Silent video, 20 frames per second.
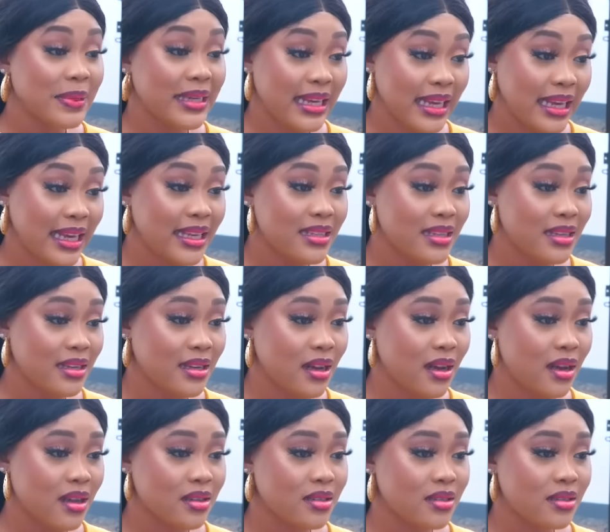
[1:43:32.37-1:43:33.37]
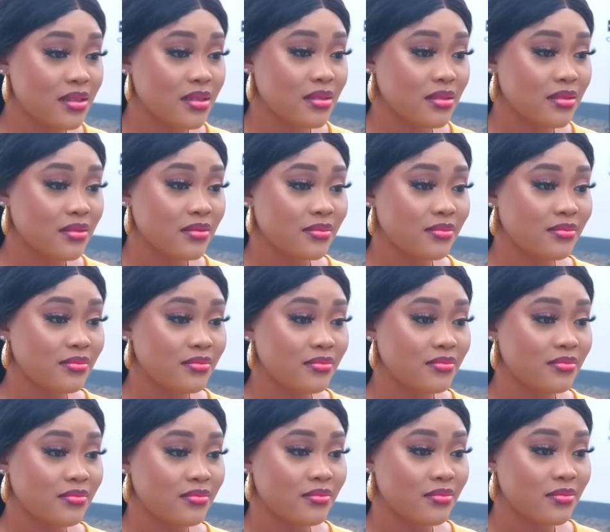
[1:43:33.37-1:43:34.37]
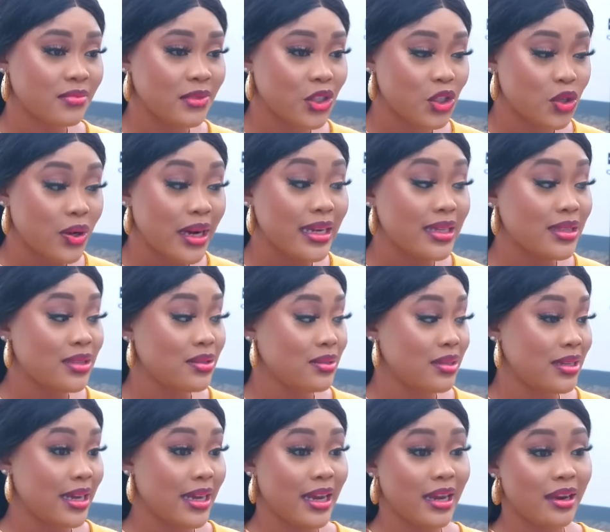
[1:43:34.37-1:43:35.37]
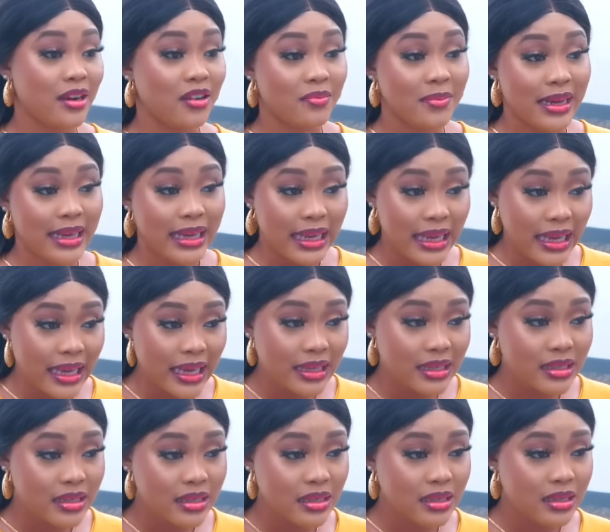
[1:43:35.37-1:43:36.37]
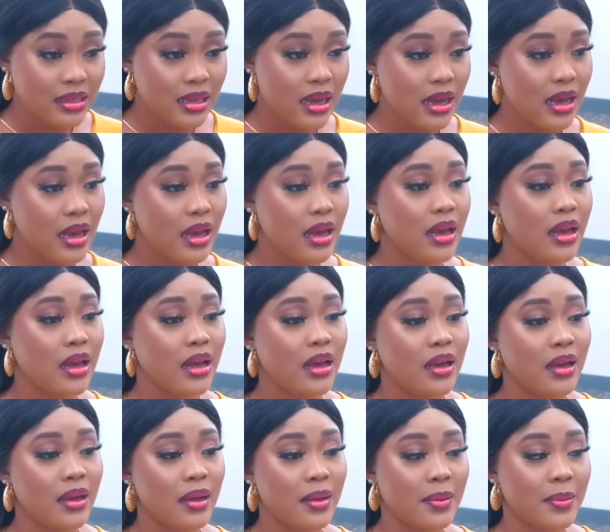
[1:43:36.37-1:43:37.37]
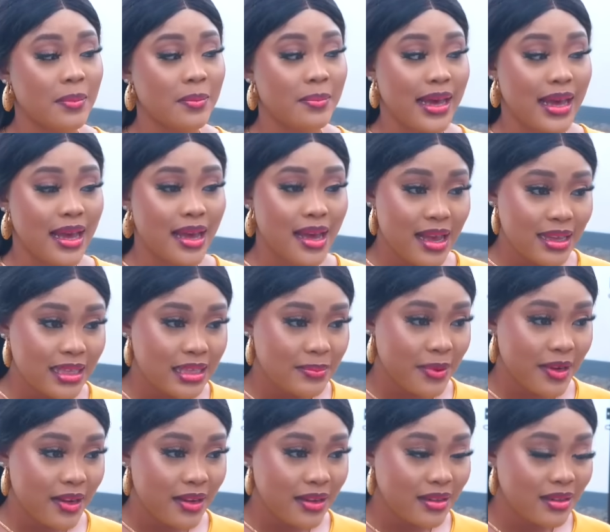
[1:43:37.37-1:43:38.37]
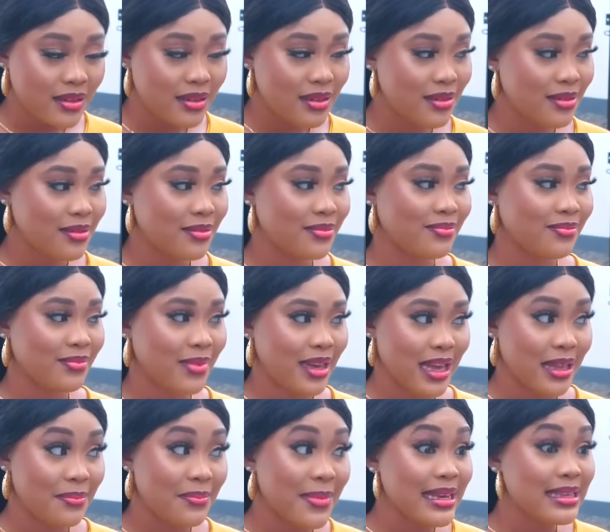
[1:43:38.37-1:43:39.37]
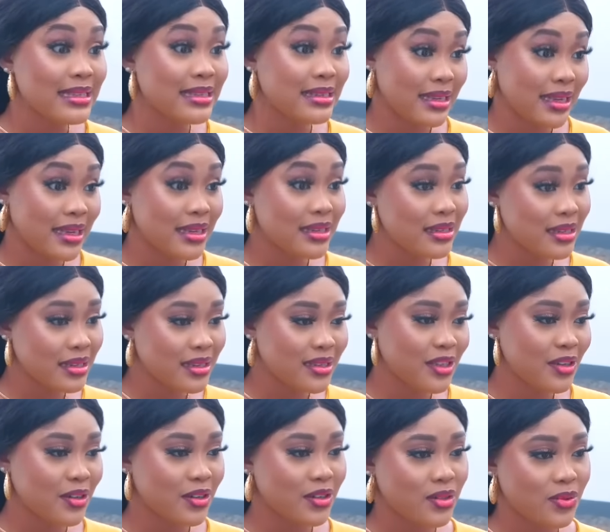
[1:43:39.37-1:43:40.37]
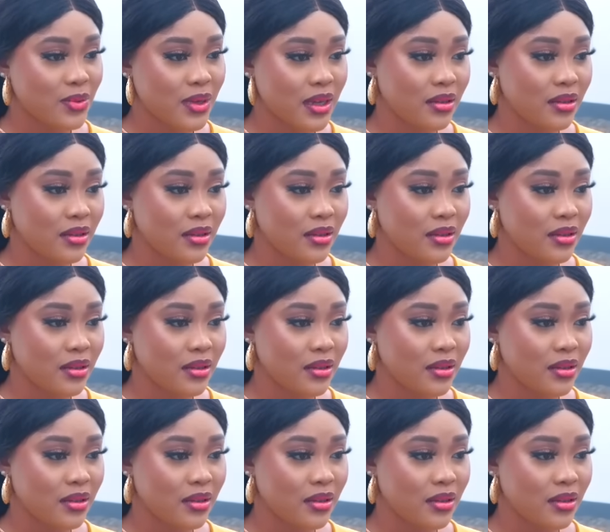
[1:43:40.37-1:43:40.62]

It has not been easy, nurse. Trying to take care of my kids, my husband, and my sick